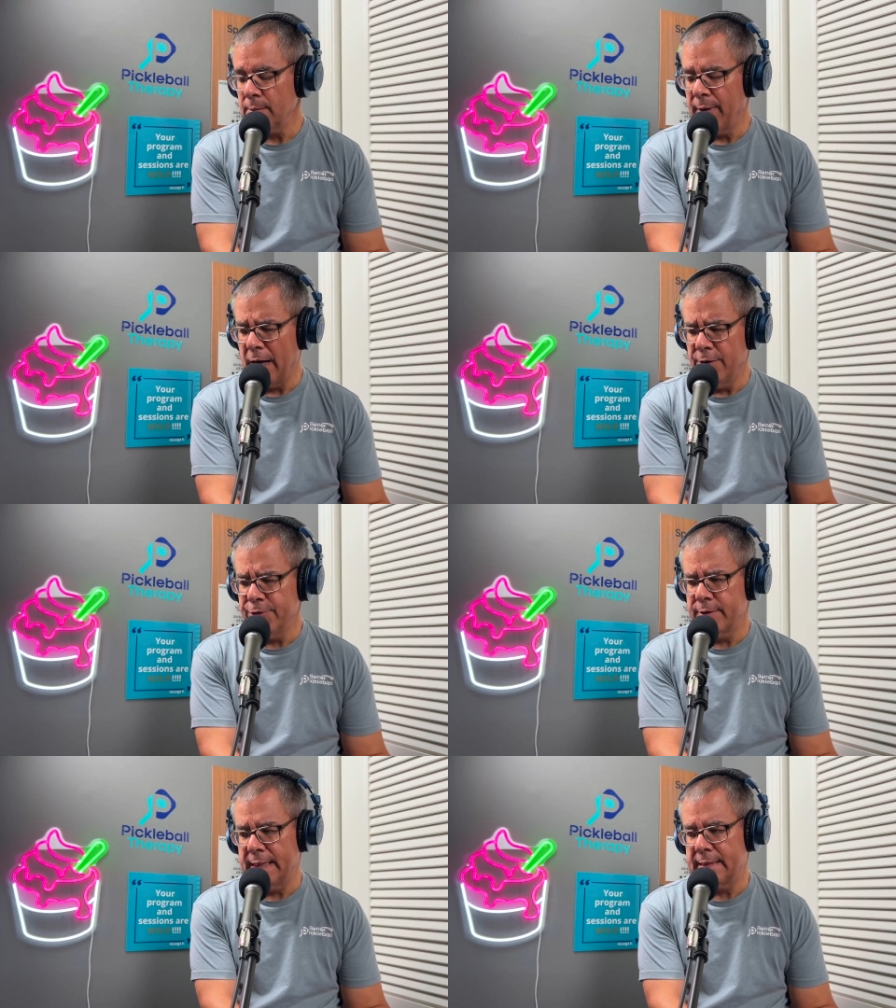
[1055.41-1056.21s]
But I
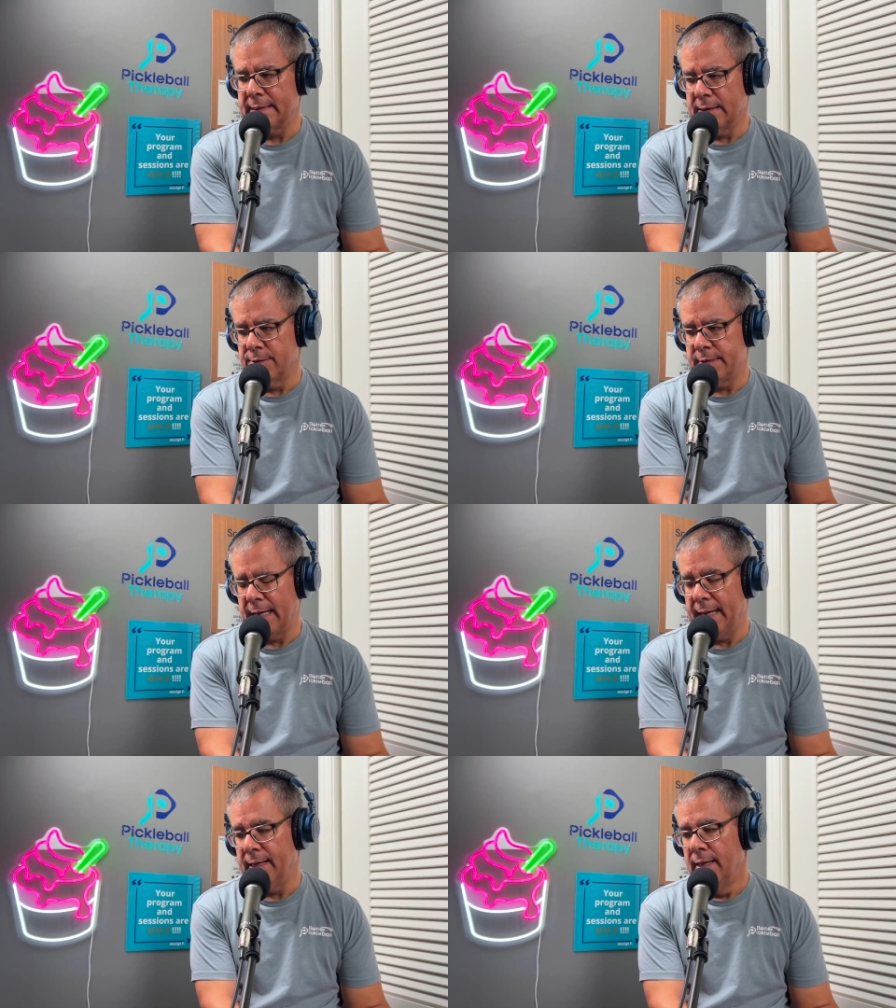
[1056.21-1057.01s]
also think that there's
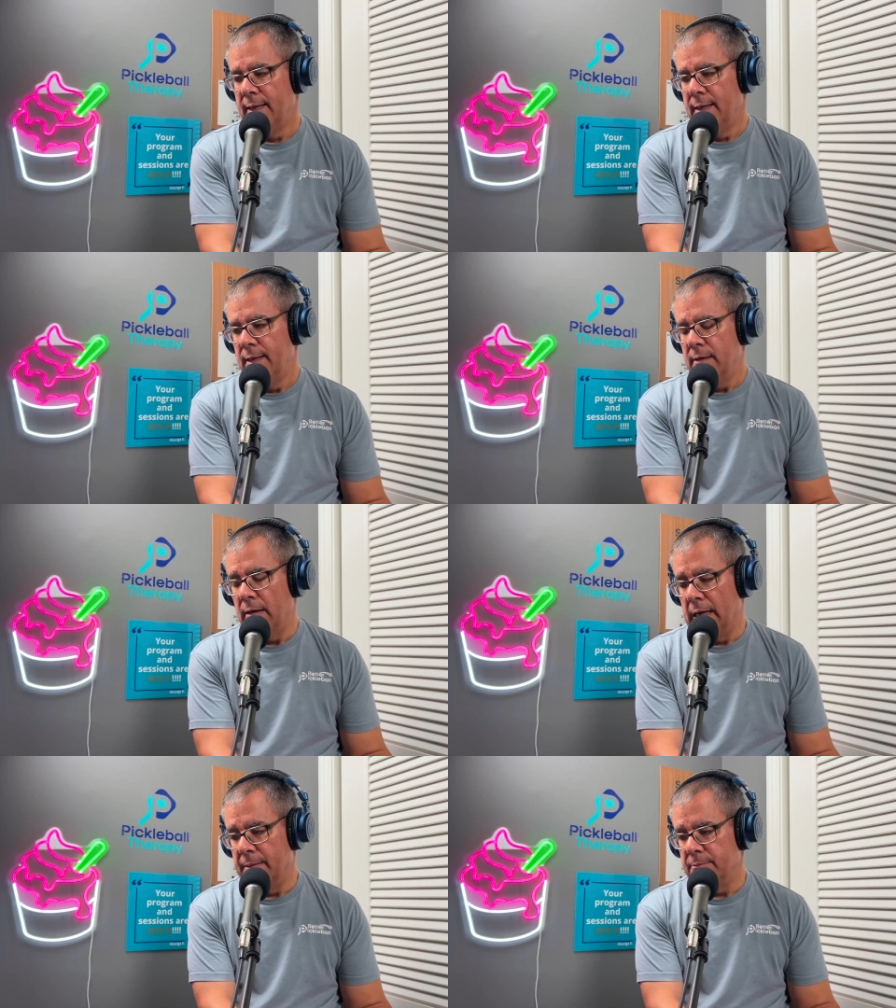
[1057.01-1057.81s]
you
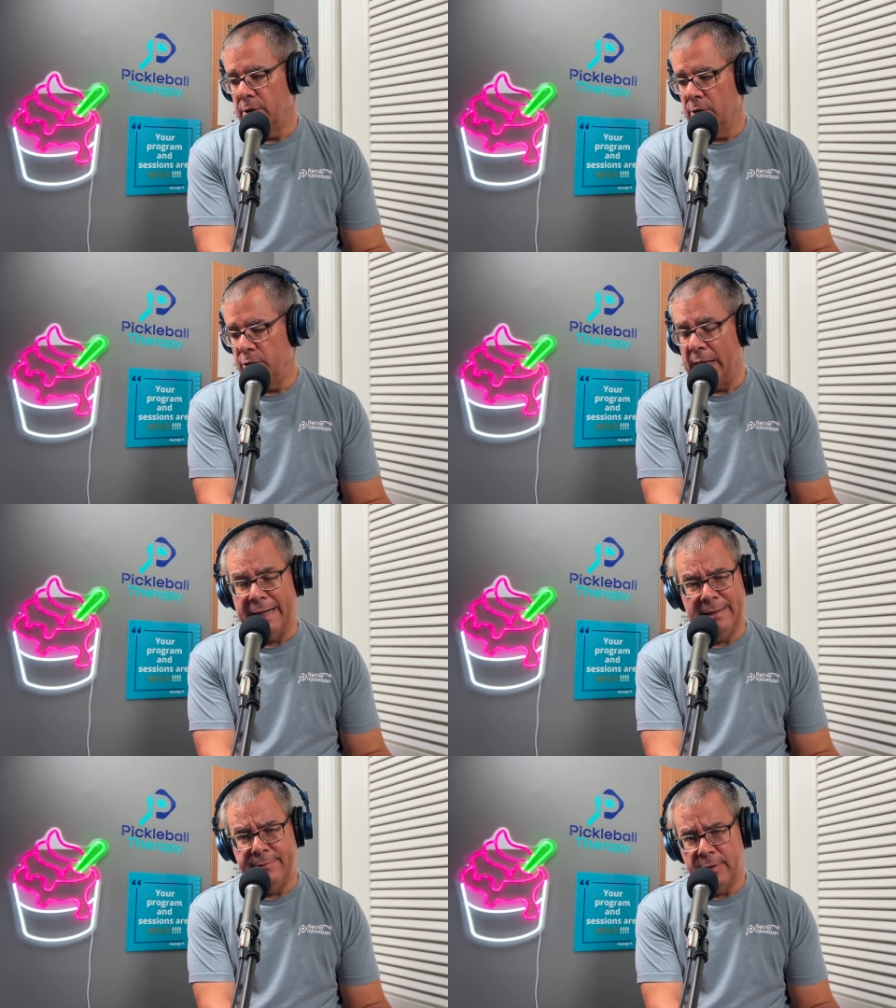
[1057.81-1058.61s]
got
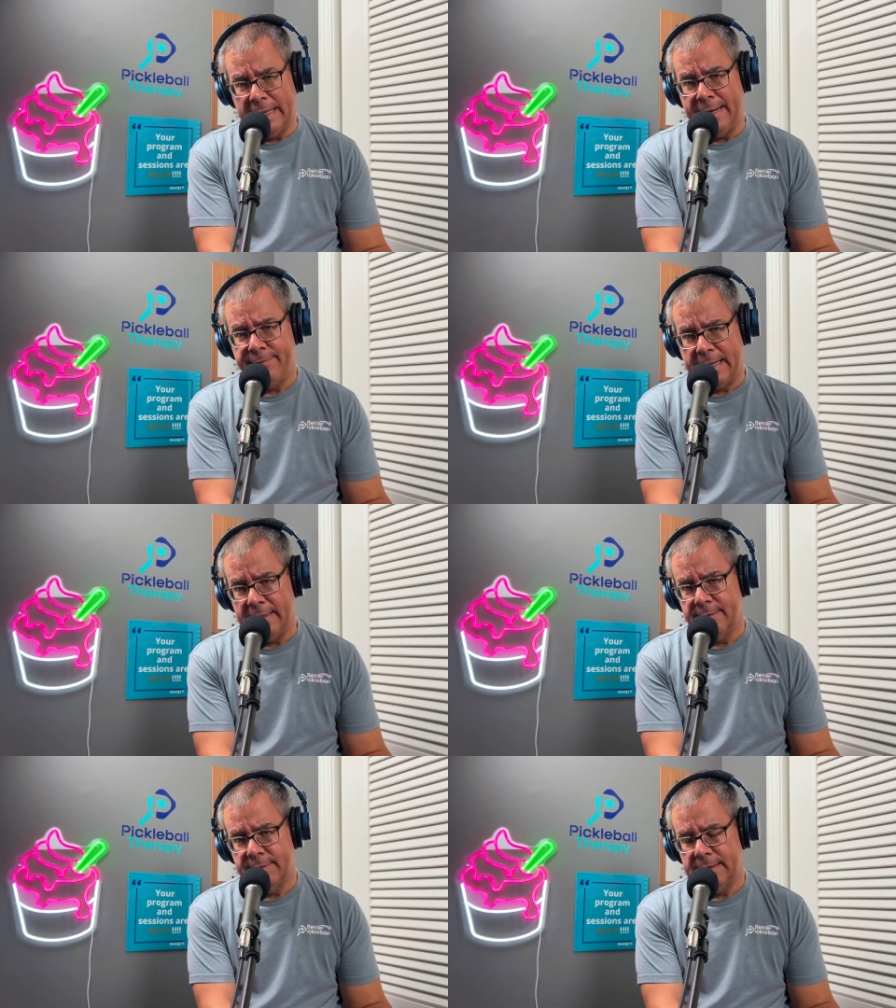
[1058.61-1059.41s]
to live your life
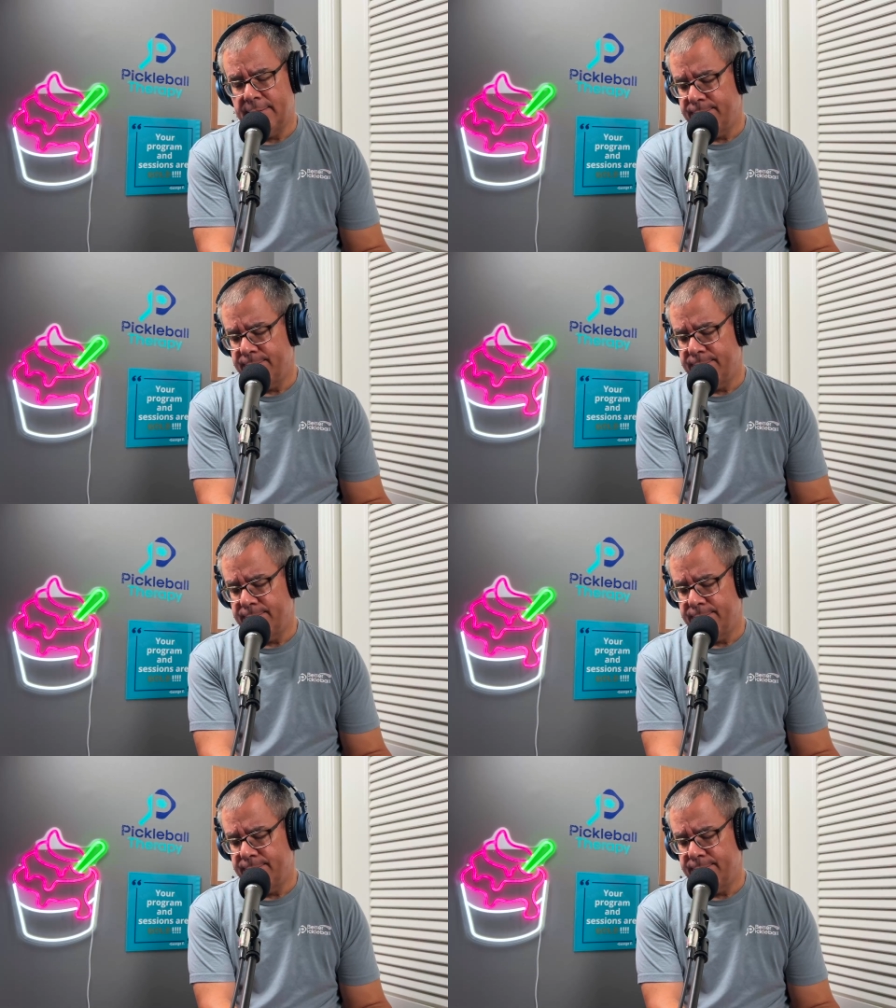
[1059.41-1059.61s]
kind of a